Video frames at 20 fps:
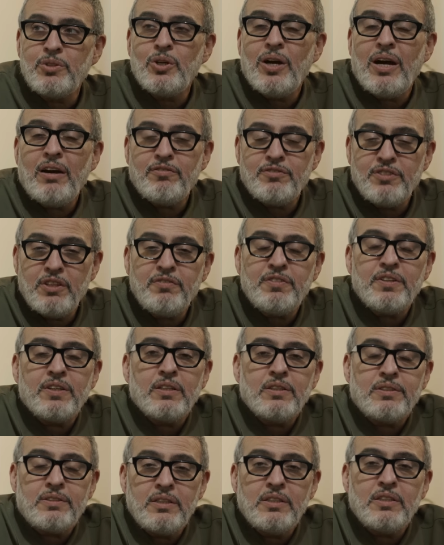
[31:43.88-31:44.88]
You have
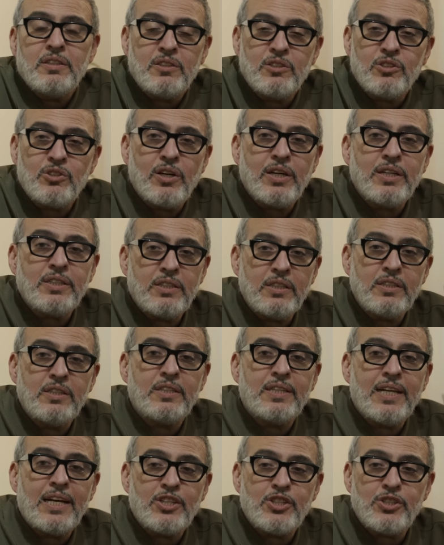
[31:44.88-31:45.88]
difficulty trying to
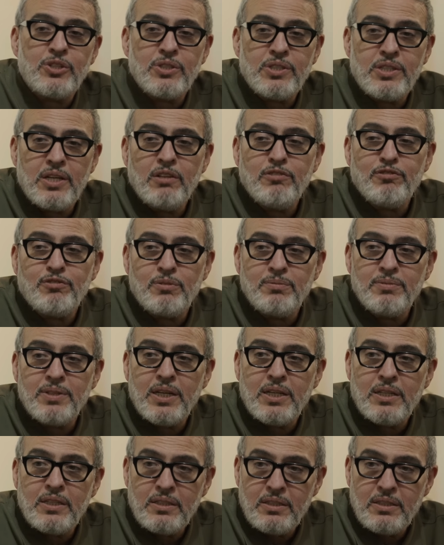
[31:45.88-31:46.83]
detach yourself from that.